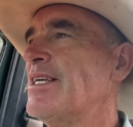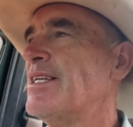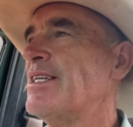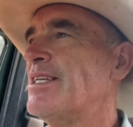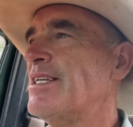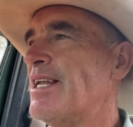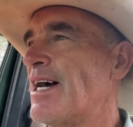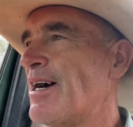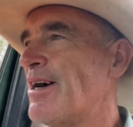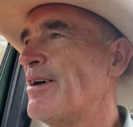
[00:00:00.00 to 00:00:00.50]

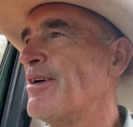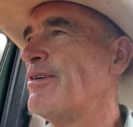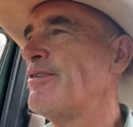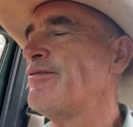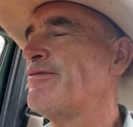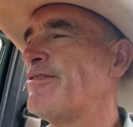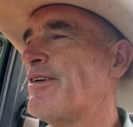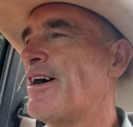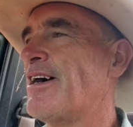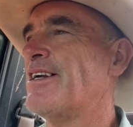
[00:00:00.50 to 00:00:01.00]
no
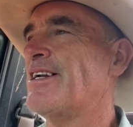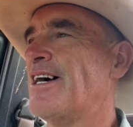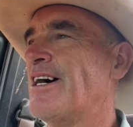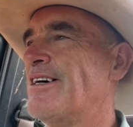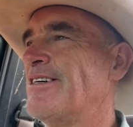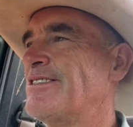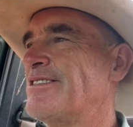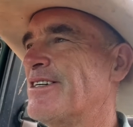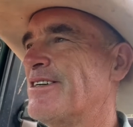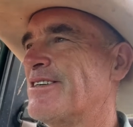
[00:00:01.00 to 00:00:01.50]

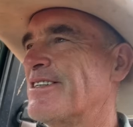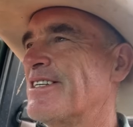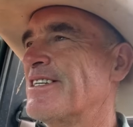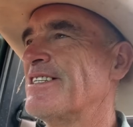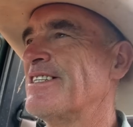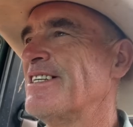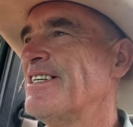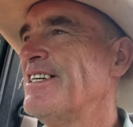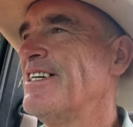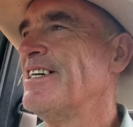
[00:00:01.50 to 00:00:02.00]
photos on it
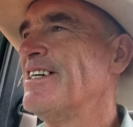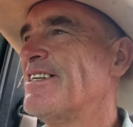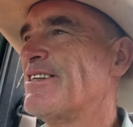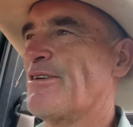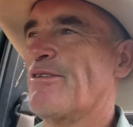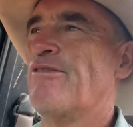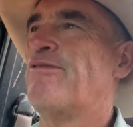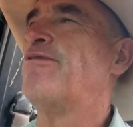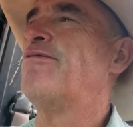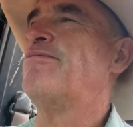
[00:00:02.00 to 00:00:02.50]

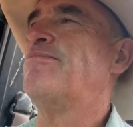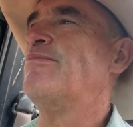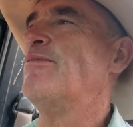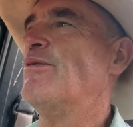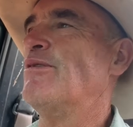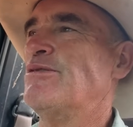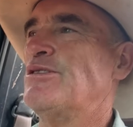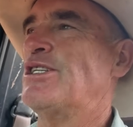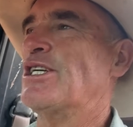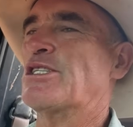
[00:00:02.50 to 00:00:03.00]
of
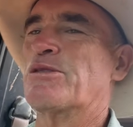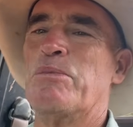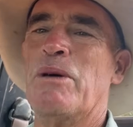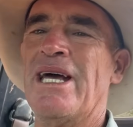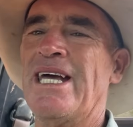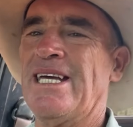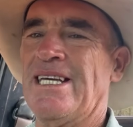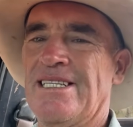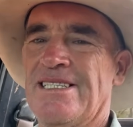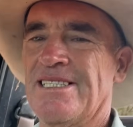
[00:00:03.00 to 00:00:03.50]
just
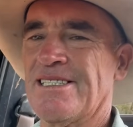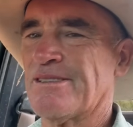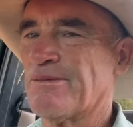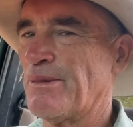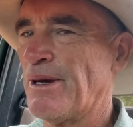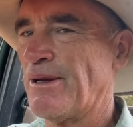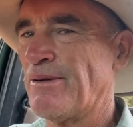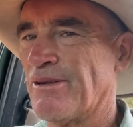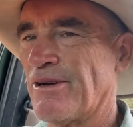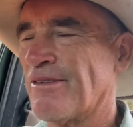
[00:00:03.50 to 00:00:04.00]
me
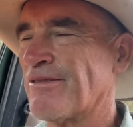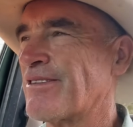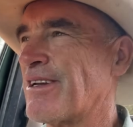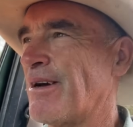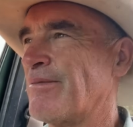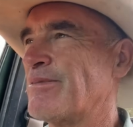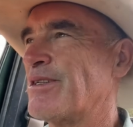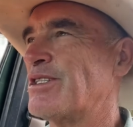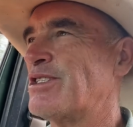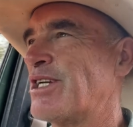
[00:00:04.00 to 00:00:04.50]
when I've
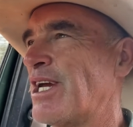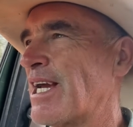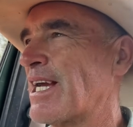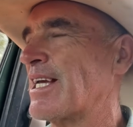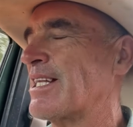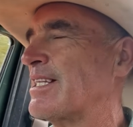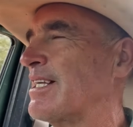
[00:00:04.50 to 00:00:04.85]
come to check it.